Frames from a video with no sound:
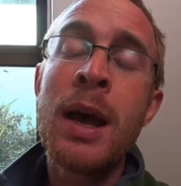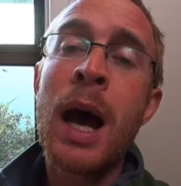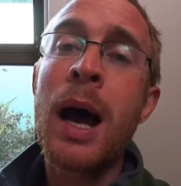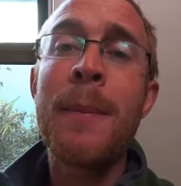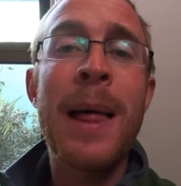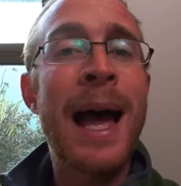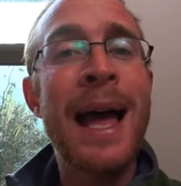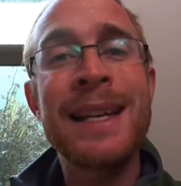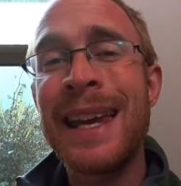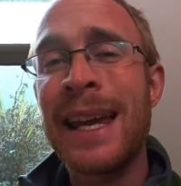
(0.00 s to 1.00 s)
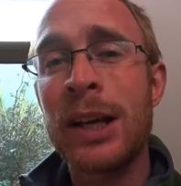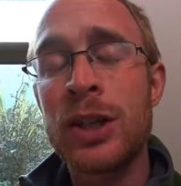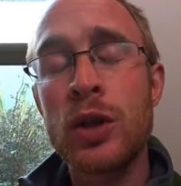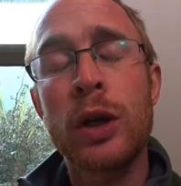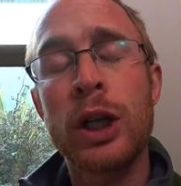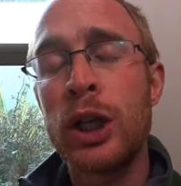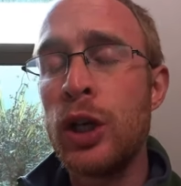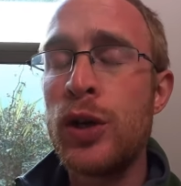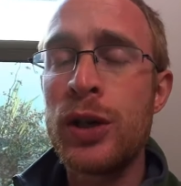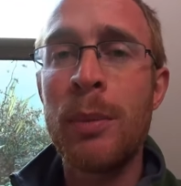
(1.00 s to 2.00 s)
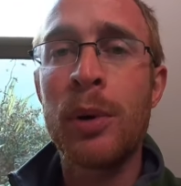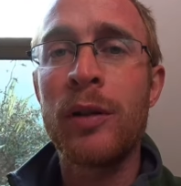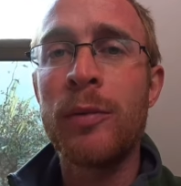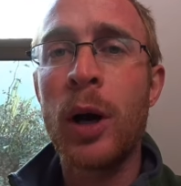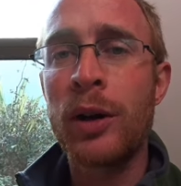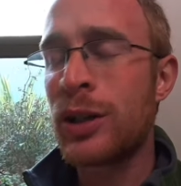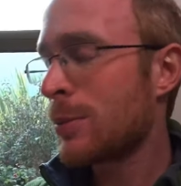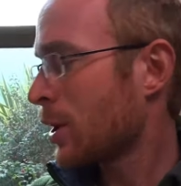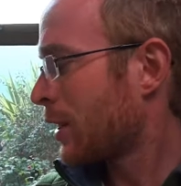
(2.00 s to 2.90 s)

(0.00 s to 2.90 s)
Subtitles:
and it can store a huge number of microchips.